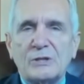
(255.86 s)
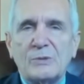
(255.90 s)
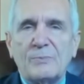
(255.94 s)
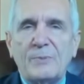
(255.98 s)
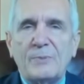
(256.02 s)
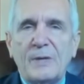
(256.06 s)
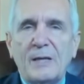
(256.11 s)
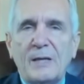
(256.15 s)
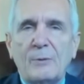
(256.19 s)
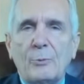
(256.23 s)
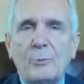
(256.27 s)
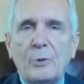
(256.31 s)

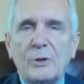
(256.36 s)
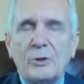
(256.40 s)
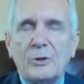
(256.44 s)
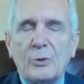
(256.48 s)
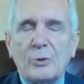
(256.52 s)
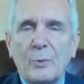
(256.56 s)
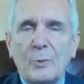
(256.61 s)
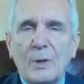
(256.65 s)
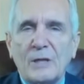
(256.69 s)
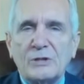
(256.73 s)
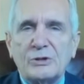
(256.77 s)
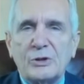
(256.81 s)
recipe with
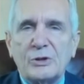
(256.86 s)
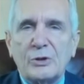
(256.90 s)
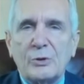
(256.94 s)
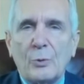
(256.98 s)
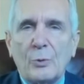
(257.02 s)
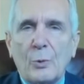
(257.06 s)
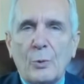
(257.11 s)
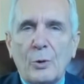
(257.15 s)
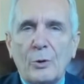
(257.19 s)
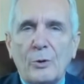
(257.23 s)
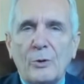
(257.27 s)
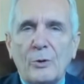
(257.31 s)
the rest of
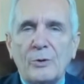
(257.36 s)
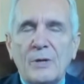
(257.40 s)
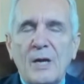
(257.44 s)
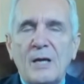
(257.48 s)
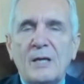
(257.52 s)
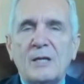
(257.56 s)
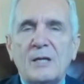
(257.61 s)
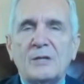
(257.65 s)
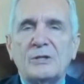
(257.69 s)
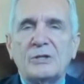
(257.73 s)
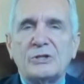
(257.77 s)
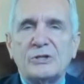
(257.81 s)
the world
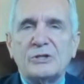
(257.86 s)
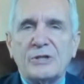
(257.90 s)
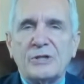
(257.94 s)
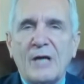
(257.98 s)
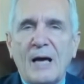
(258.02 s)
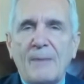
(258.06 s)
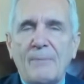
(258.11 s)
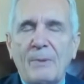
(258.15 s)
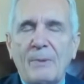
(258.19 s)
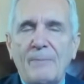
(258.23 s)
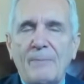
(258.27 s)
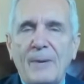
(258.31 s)
to
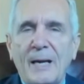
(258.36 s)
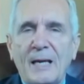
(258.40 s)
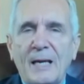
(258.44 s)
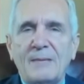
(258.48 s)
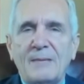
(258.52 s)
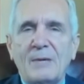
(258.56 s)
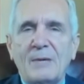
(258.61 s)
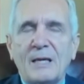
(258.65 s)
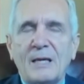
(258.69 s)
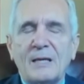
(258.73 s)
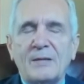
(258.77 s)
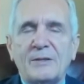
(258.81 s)
stop a
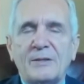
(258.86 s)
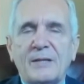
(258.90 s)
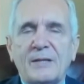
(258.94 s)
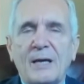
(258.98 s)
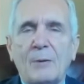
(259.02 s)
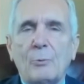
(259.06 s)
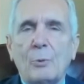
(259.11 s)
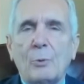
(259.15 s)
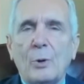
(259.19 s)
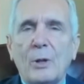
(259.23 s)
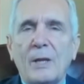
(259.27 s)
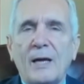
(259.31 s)
pandemic
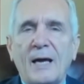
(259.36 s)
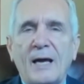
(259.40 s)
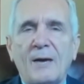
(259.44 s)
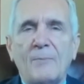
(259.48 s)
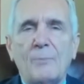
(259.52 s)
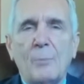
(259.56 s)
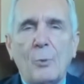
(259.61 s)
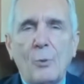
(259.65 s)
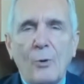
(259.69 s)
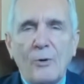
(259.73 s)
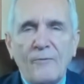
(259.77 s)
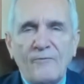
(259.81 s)
that will
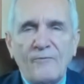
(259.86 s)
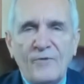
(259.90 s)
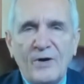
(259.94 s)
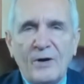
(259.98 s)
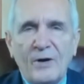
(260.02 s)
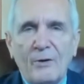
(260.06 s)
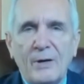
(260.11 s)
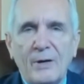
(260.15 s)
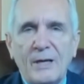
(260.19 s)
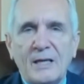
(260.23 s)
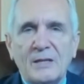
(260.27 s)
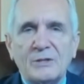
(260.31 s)
have more
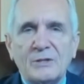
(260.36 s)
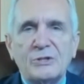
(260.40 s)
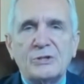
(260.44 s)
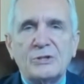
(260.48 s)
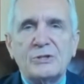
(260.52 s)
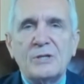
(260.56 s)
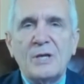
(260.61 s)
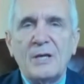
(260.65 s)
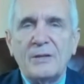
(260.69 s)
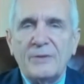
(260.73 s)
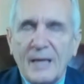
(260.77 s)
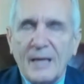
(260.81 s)

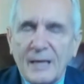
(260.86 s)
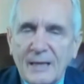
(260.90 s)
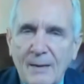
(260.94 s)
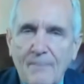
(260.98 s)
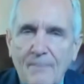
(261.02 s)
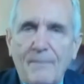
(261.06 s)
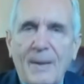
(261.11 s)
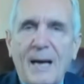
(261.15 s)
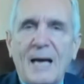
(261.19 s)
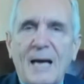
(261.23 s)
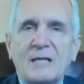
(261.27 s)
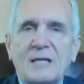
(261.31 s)
variants that
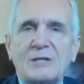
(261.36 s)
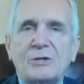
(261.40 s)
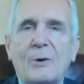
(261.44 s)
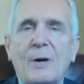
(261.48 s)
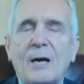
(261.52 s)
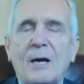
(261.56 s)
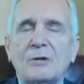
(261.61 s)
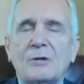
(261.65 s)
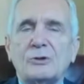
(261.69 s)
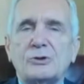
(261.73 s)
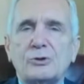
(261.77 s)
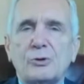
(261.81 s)
come back to
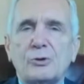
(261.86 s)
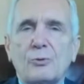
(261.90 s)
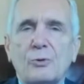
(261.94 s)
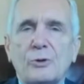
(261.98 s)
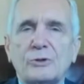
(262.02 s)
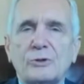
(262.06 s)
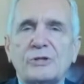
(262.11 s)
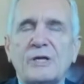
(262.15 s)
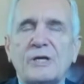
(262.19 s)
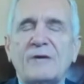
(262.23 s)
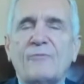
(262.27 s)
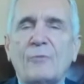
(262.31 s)
our
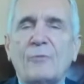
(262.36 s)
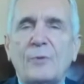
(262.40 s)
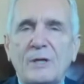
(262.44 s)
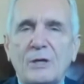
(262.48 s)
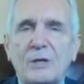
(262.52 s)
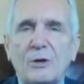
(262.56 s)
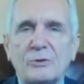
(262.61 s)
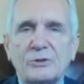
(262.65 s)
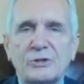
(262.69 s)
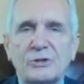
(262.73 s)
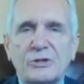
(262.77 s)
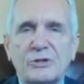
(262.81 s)
shores if we
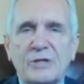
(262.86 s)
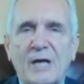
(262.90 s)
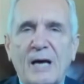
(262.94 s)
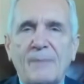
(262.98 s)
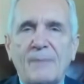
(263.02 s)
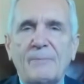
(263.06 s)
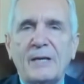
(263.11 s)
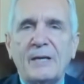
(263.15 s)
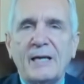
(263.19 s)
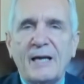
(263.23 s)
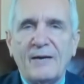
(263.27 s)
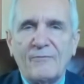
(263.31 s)
don't
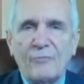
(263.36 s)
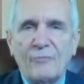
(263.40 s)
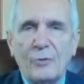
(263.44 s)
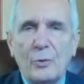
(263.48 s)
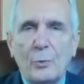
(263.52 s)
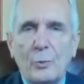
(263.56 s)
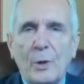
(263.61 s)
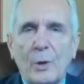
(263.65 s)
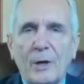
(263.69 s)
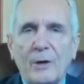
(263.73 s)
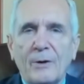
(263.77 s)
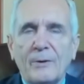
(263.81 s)
stop it
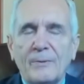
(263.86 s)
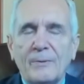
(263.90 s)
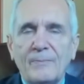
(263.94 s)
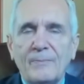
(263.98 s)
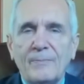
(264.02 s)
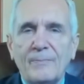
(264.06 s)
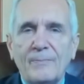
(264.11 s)
everywhere.